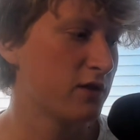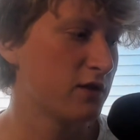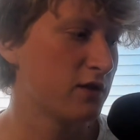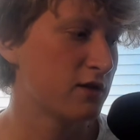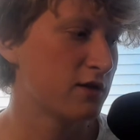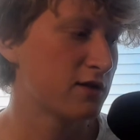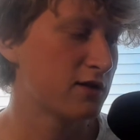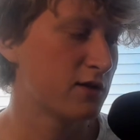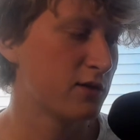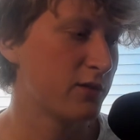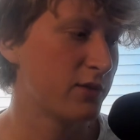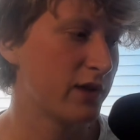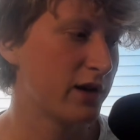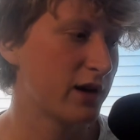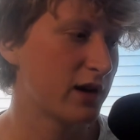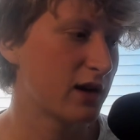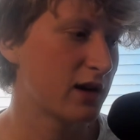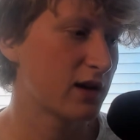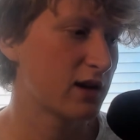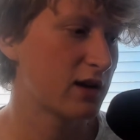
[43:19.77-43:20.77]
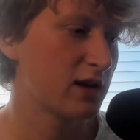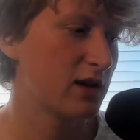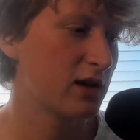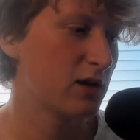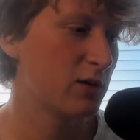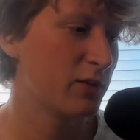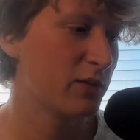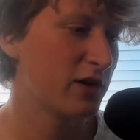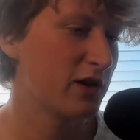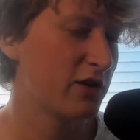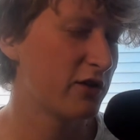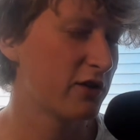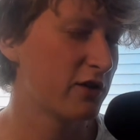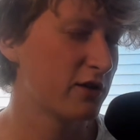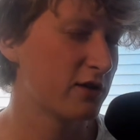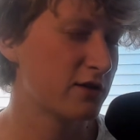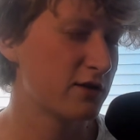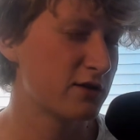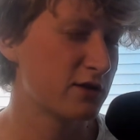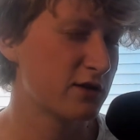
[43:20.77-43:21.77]
some like key
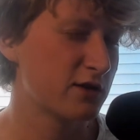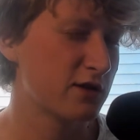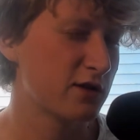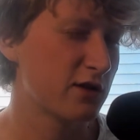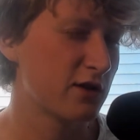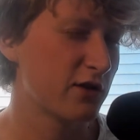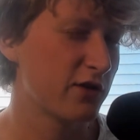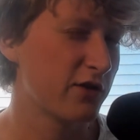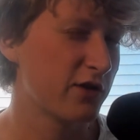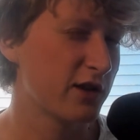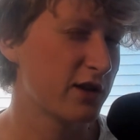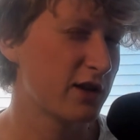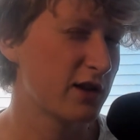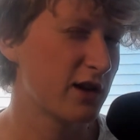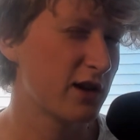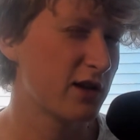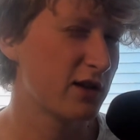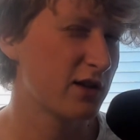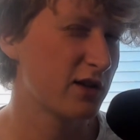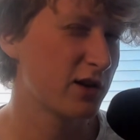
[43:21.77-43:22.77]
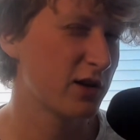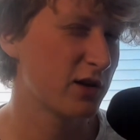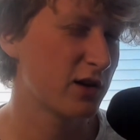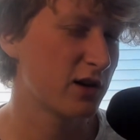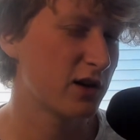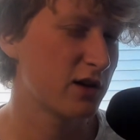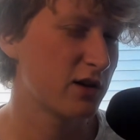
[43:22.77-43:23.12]
minerals and stuff like that, like